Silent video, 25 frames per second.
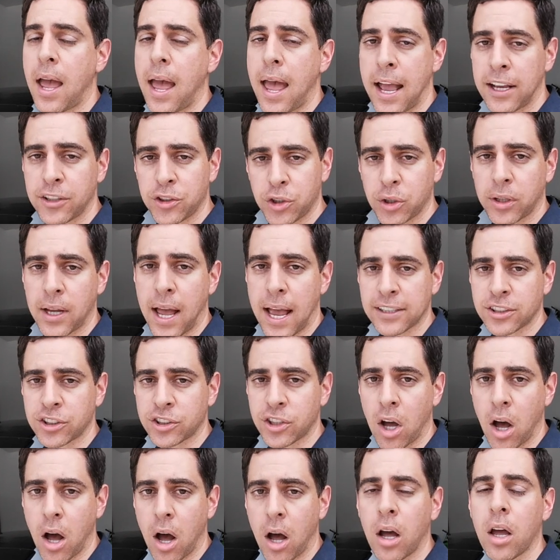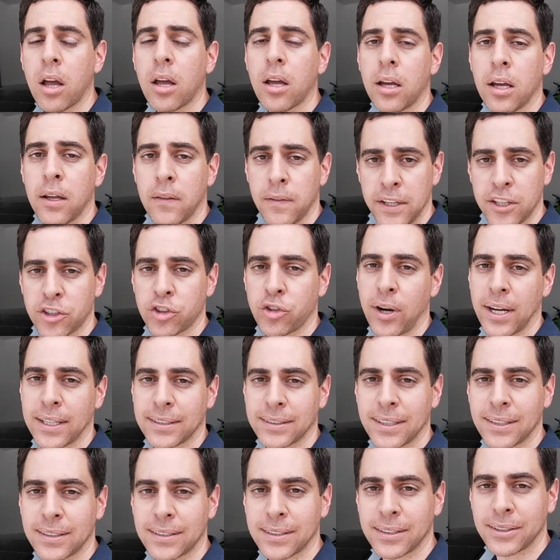as you guys saw in these
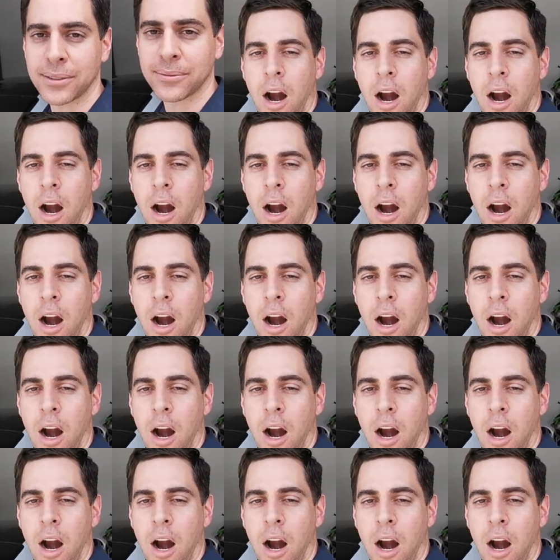races.